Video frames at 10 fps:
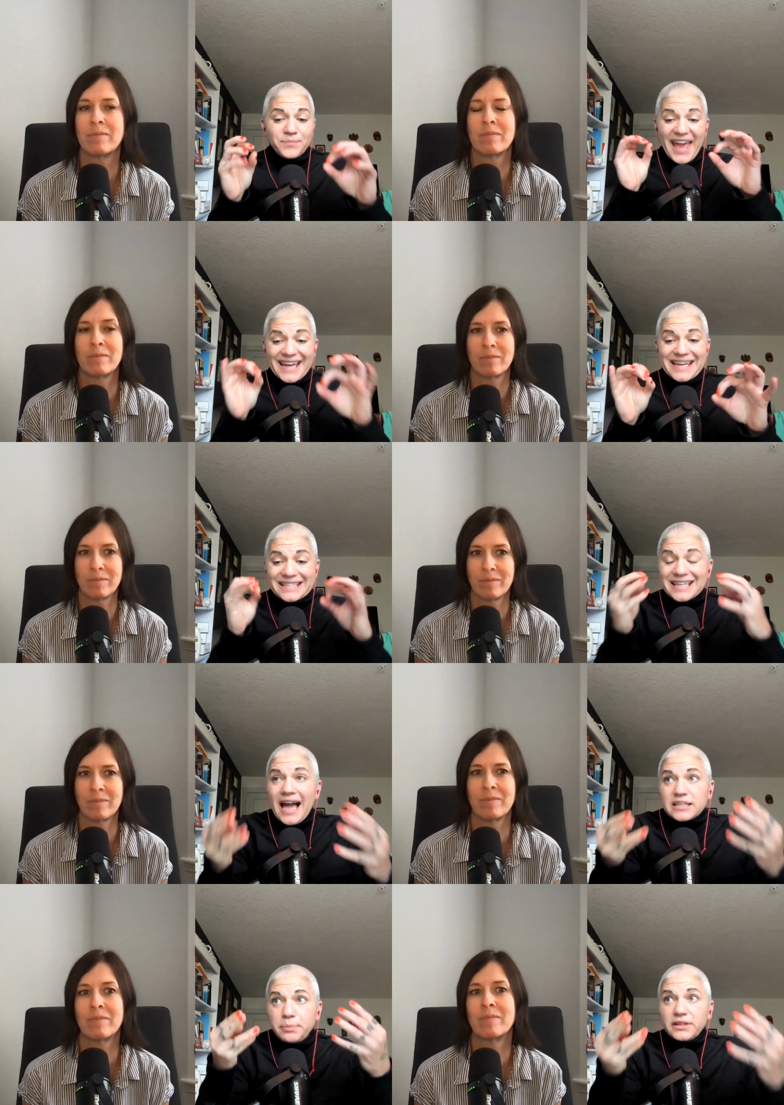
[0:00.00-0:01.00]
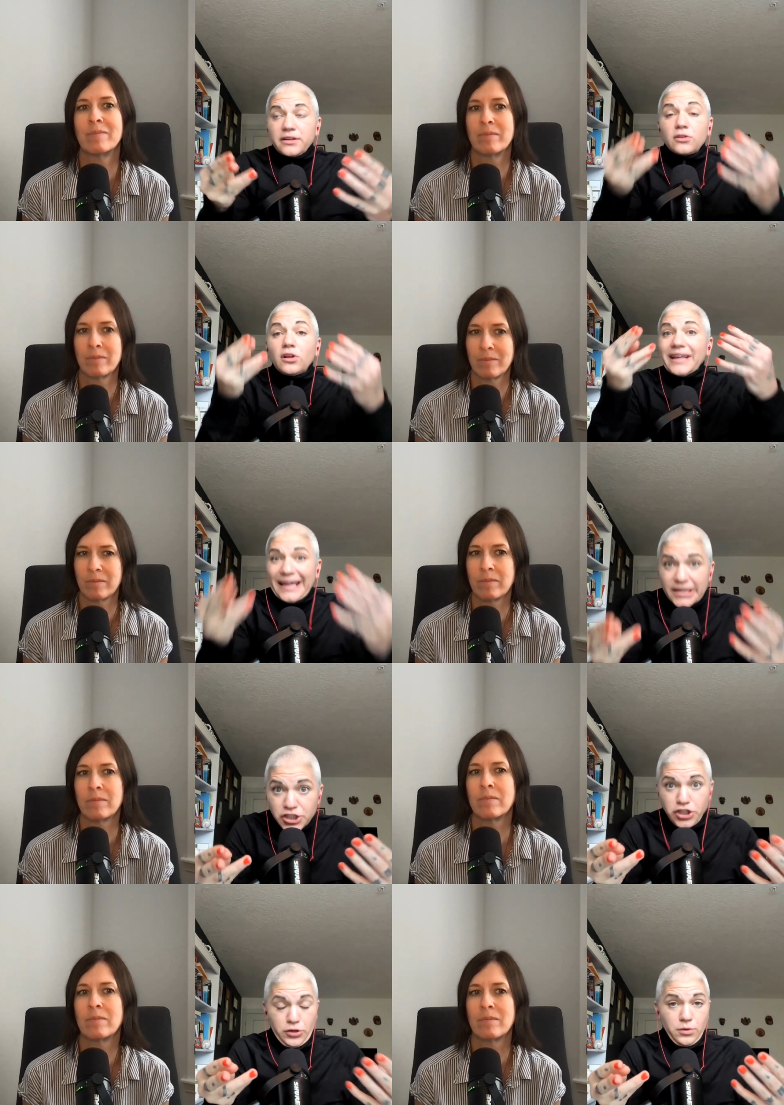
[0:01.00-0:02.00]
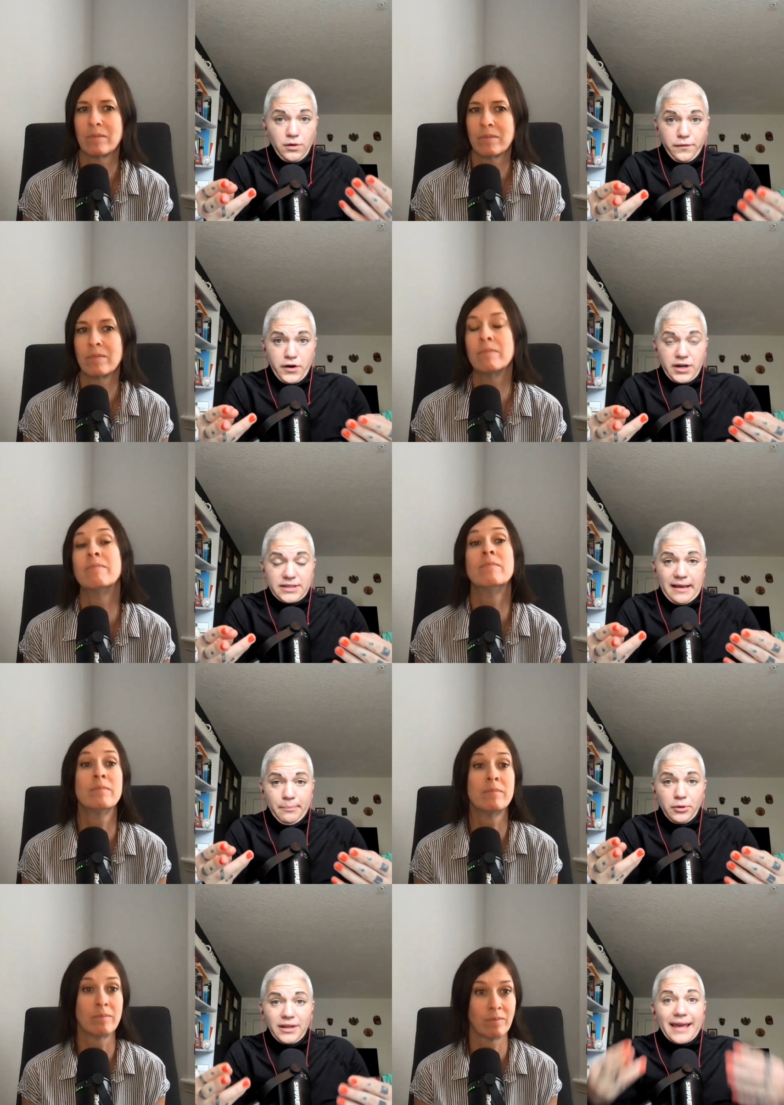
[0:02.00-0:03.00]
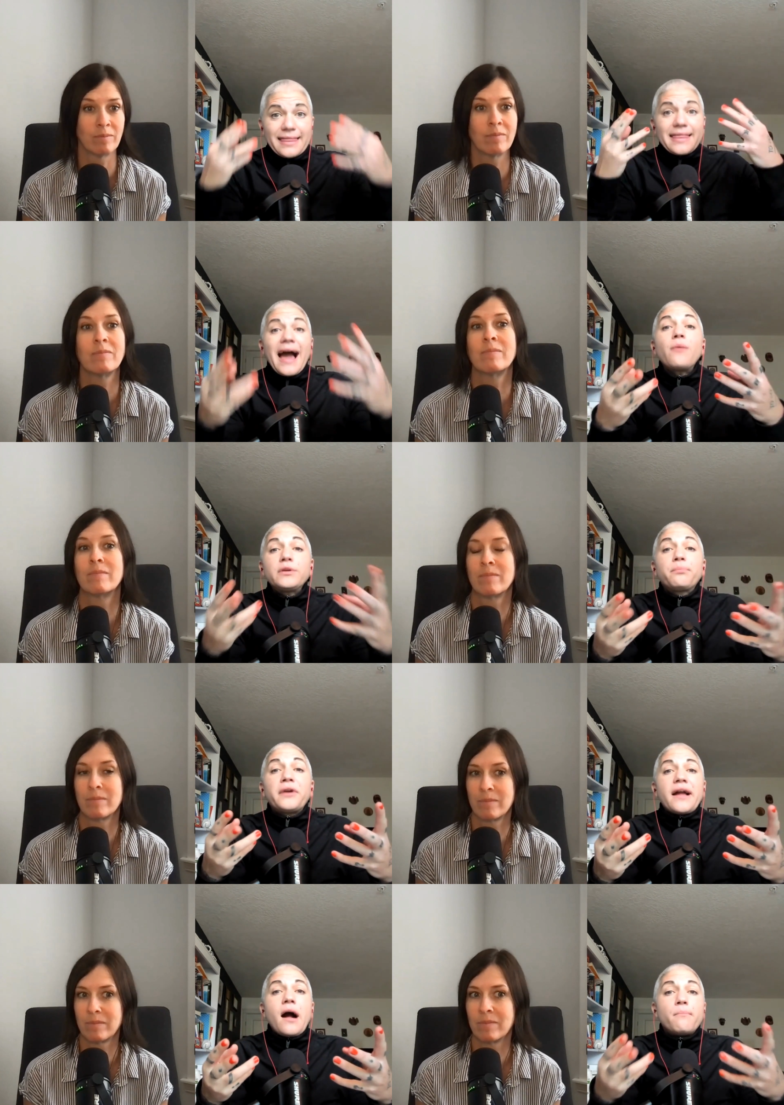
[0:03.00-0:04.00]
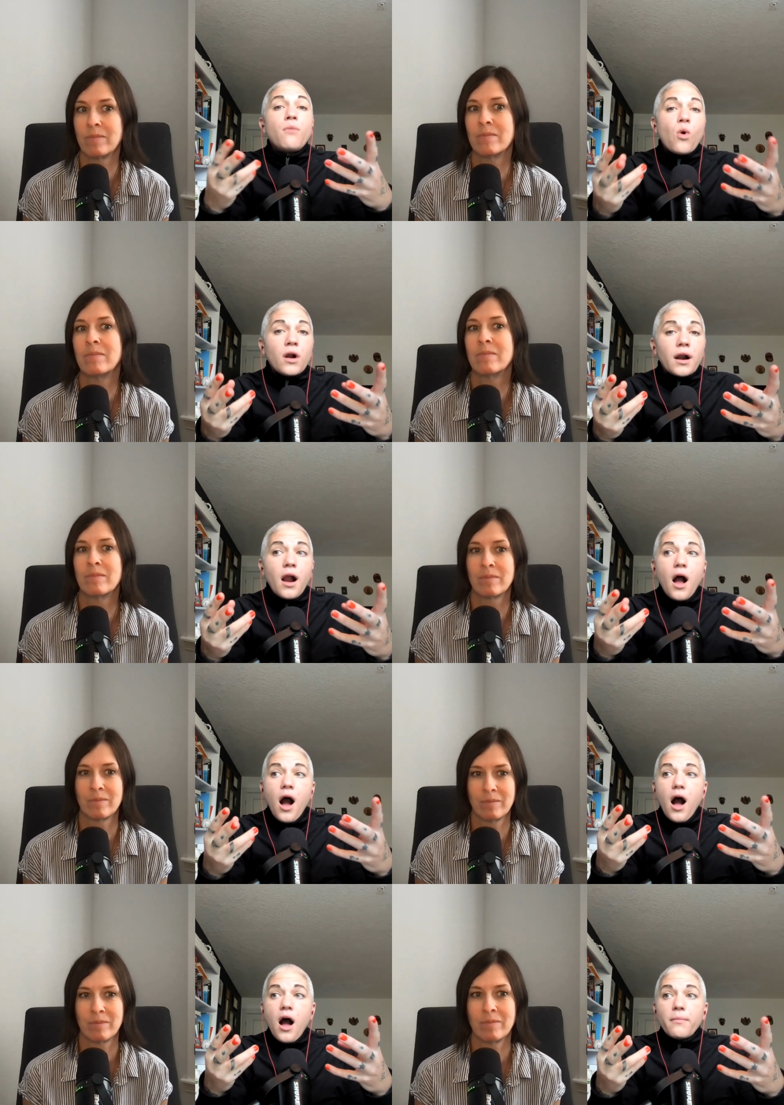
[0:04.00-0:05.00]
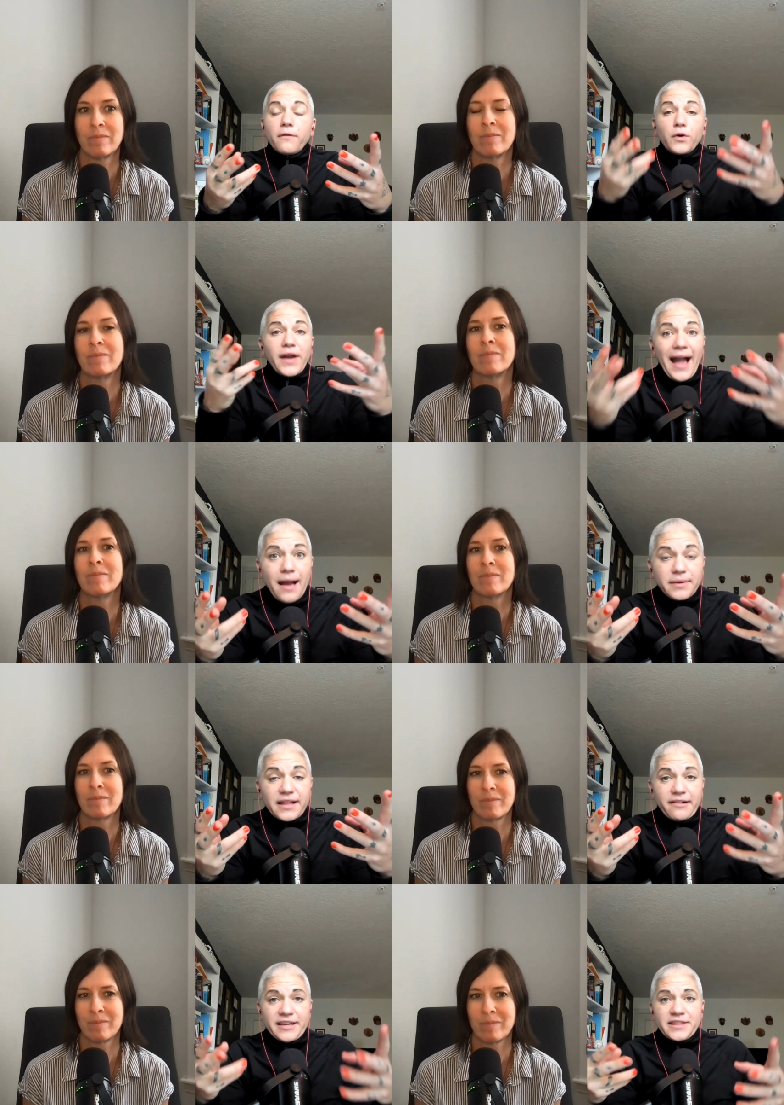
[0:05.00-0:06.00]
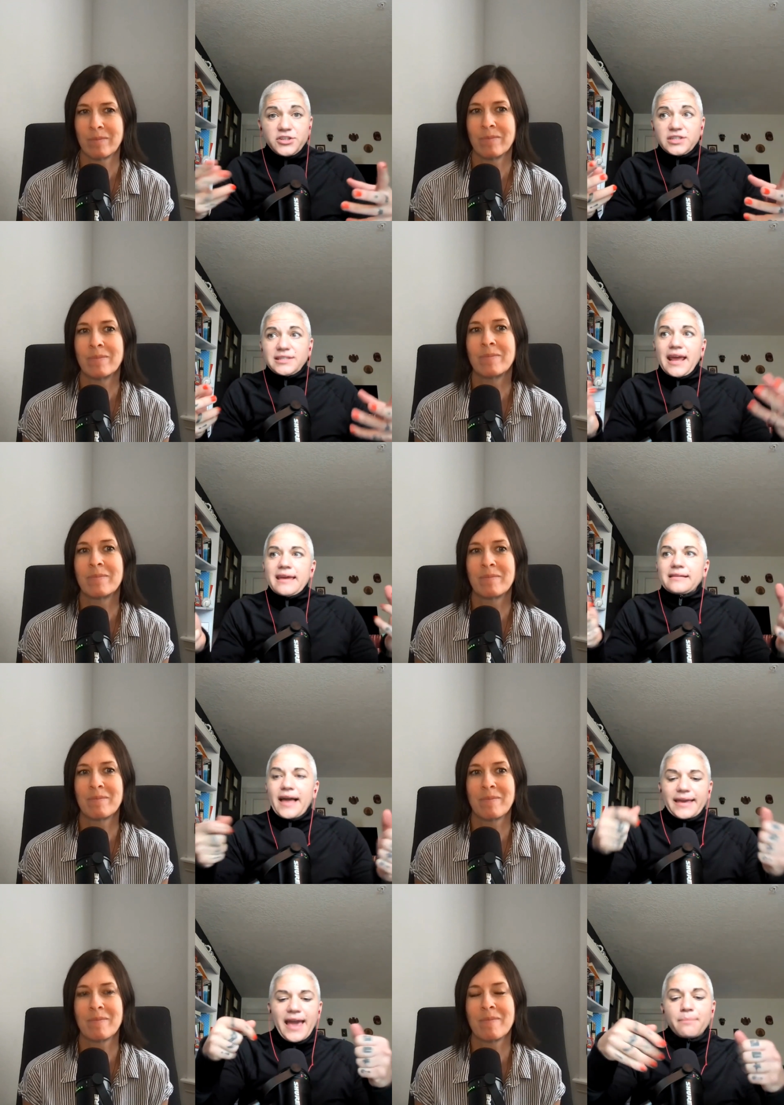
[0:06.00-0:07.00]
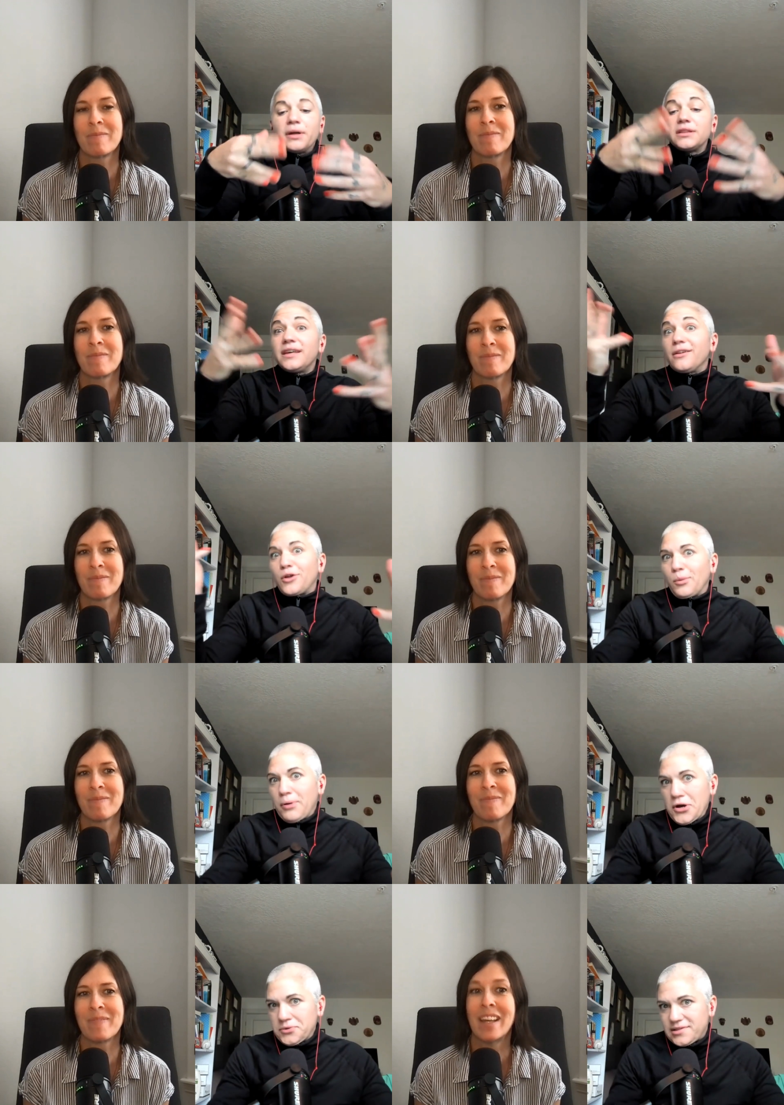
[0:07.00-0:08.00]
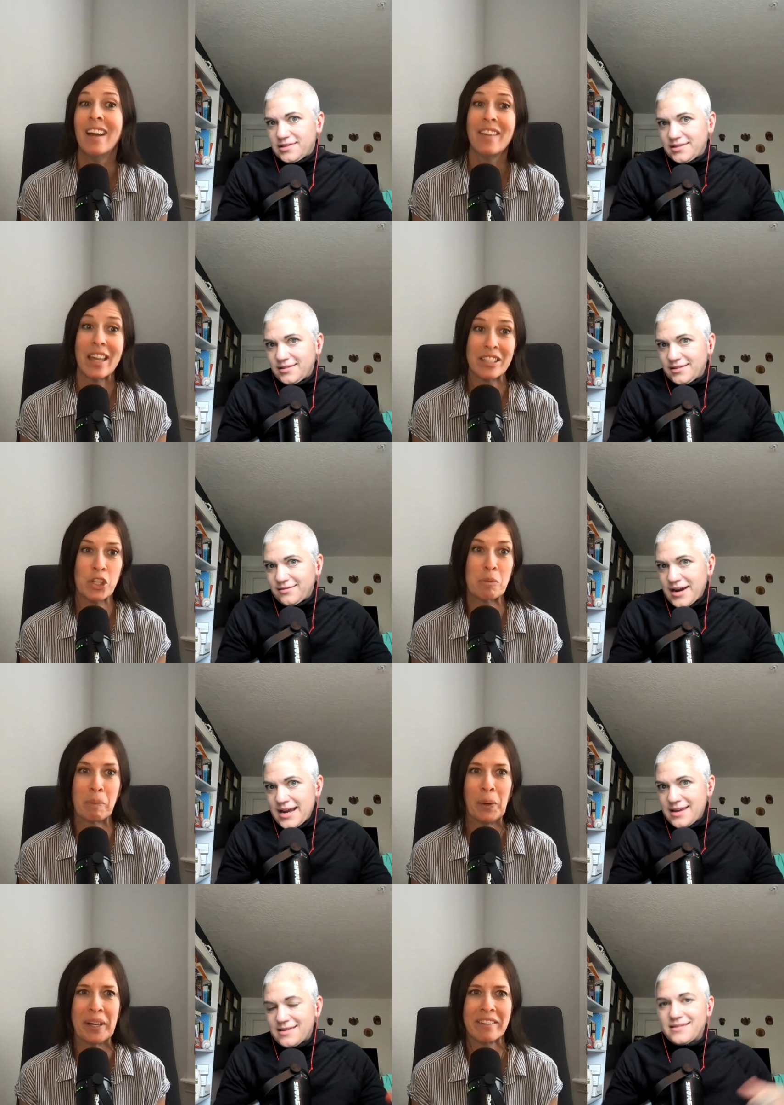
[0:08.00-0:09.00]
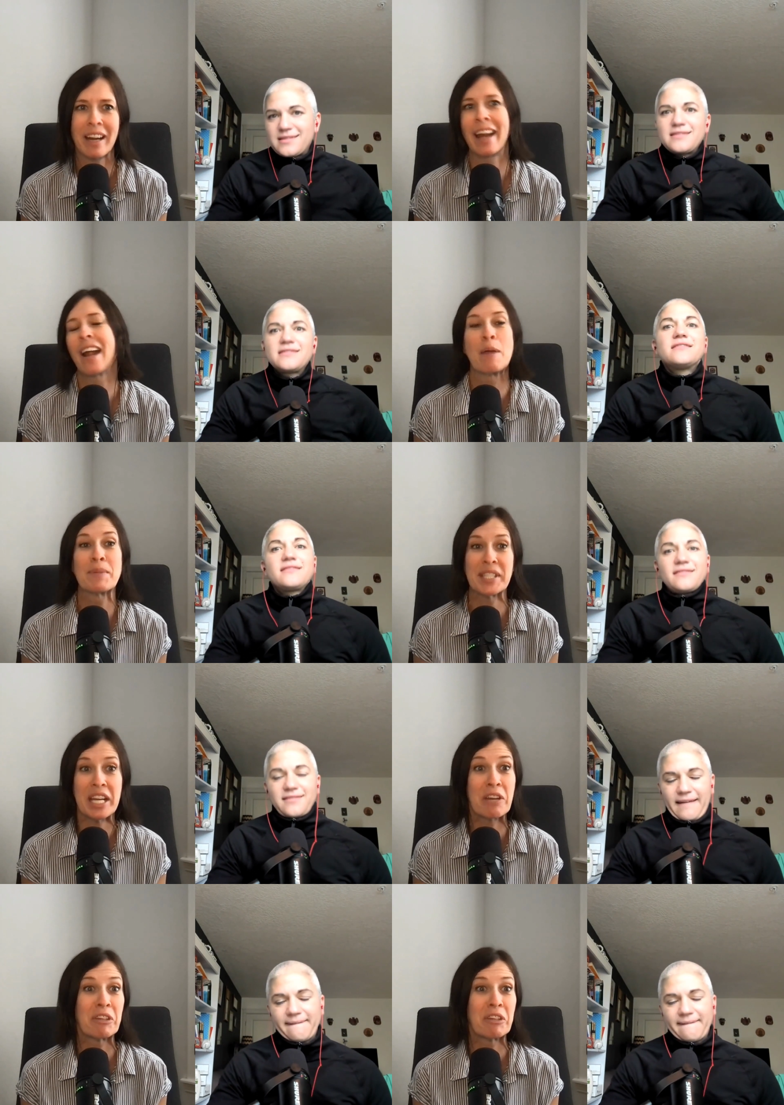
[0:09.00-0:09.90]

Speaker 1: an exact political issue, for example, mm. like that would bring up more um, vocabulary than just saying like a political post. That's a right? good
Speaker 2: point, right? I'm staying